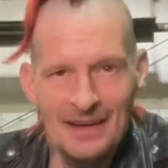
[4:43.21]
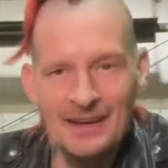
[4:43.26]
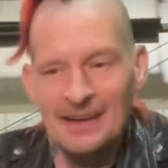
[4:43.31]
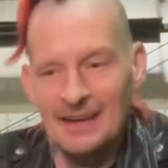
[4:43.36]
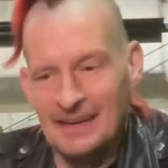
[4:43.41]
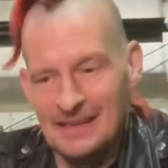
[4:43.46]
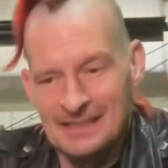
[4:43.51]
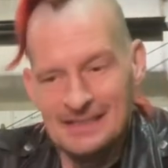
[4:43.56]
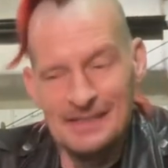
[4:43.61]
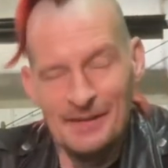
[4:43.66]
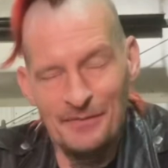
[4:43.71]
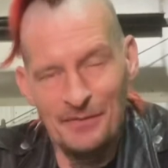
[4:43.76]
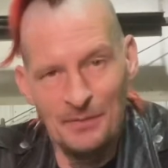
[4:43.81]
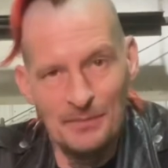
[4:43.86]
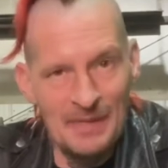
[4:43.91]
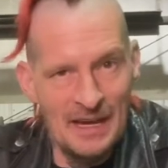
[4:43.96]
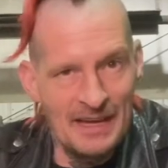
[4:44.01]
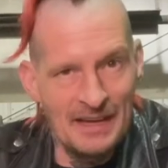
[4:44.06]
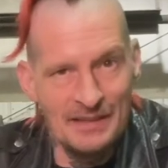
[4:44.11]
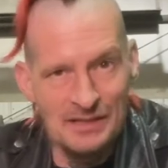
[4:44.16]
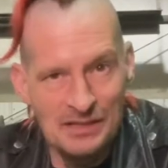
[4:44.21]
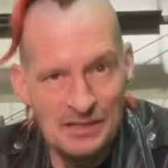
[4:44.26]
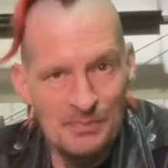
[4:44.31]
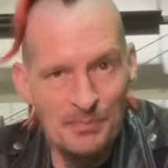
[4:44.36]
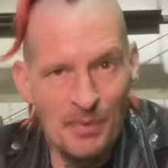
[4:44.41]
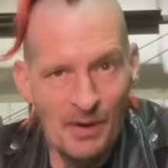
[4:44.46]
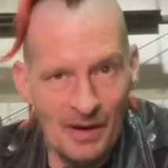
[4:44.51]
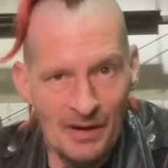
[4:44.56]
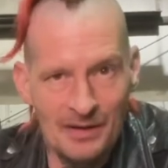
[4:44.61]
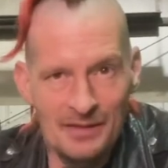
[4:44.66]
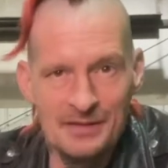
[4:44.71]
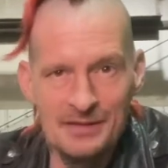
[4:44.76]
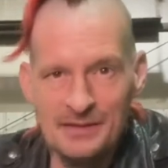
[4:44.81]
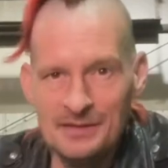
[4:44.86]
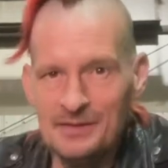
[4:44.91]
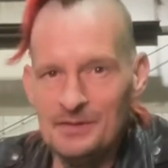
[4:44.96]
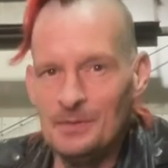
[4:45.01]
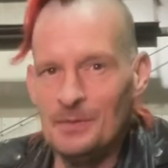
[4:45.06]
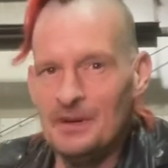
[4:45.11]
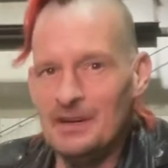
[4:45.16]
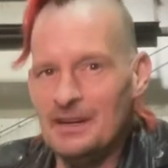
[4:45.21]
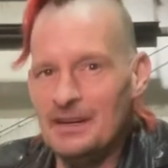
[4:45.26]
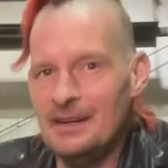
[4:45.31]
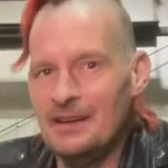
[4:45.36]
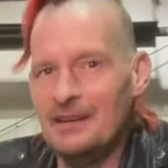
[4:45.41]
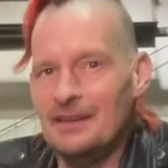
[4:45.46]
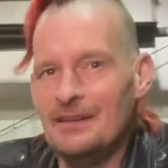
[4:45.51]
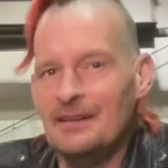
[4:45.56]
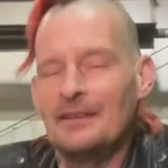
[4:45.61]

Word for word: except for making sparks is what he did.